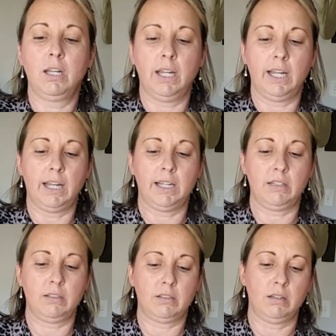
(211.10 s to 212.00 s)

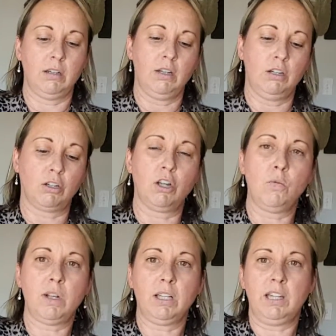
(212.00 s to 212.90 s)
And you're going to
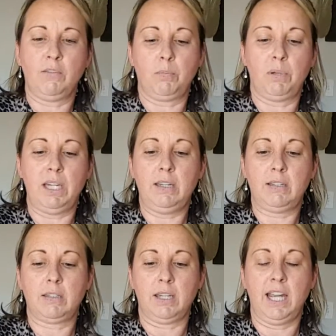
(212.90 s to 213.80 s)
want to leave a
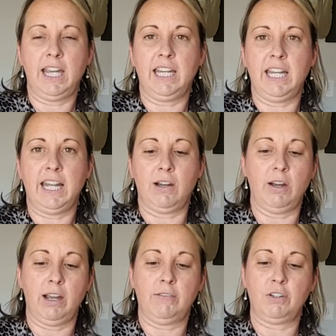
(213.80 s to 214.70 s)
piece hanging out
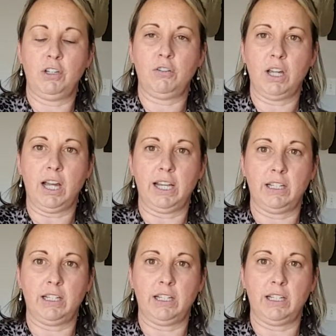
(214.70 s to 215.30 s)
after you tie it.